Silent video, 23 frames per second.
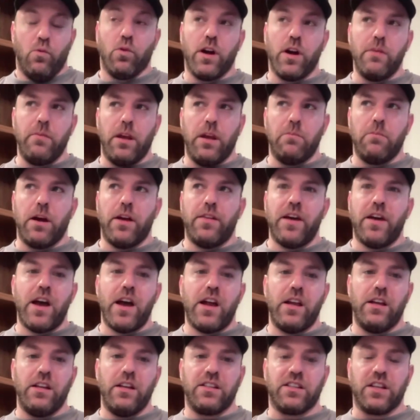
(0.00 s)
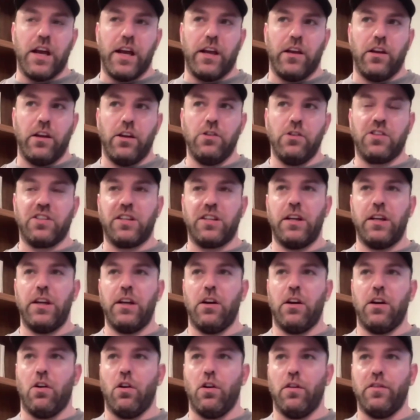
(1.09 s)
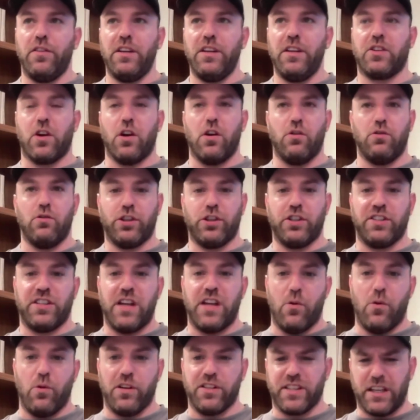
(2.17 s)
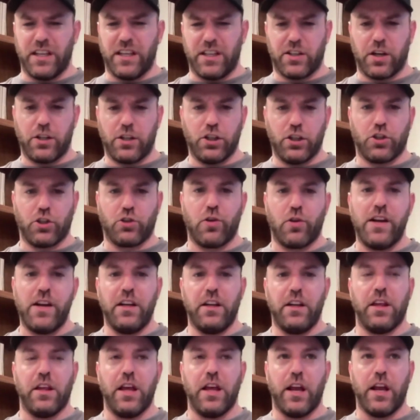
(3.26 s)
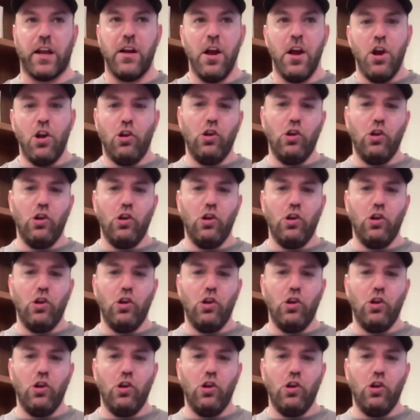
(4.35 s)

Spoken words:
what I mean by that is like, you see all these coaches now where it's like such a trendy thing.